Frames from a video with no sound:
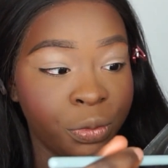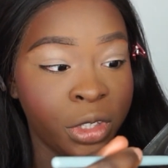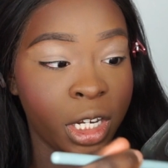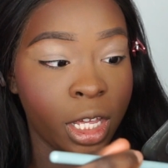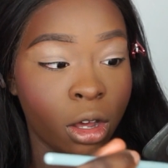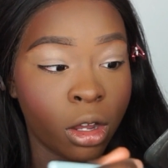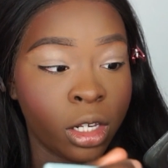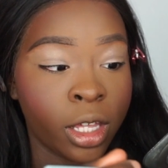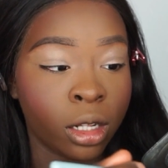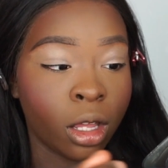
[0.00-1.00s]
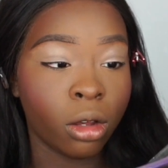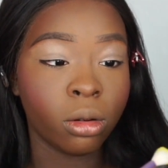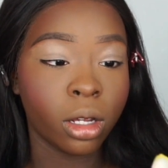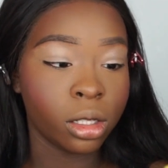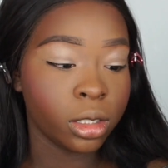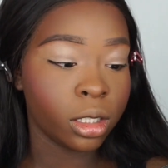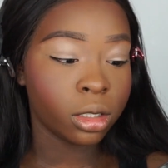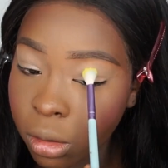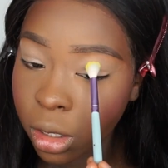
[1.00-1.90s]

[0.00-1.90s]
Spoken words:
neon yellow colors.